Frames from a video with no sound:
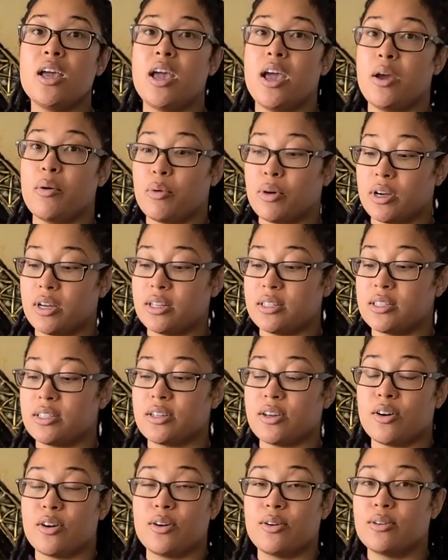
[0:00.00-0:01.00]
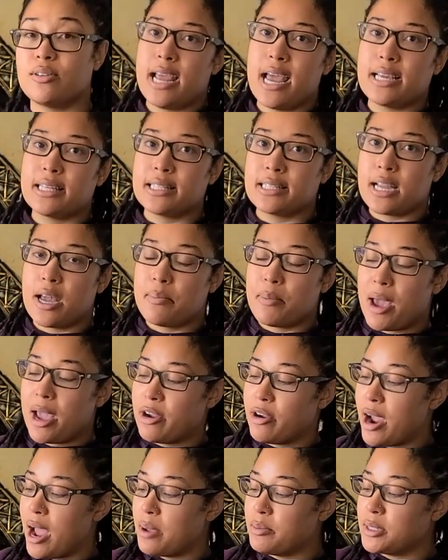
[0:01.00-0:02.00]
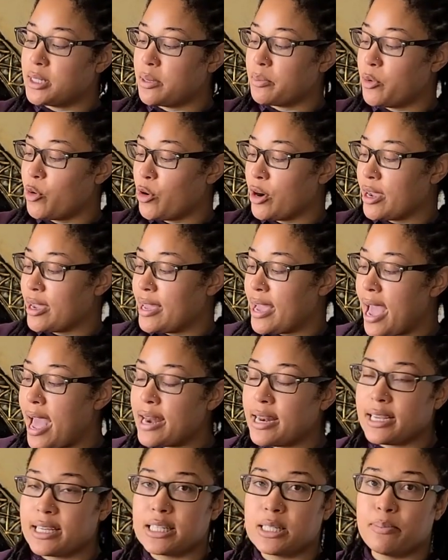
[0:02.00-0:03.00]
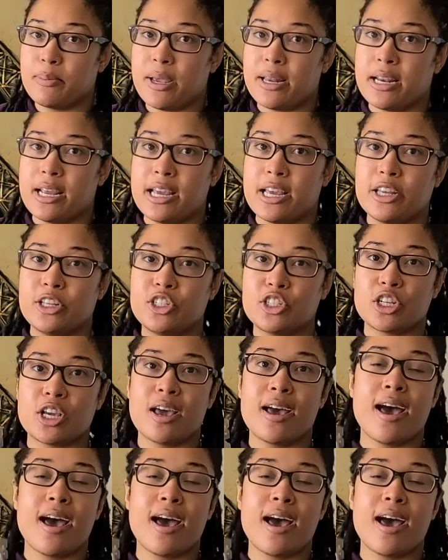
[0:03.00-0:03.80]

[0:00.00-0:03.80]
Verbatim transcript: and we're good to go. Next up, I grabbed some organic spinach.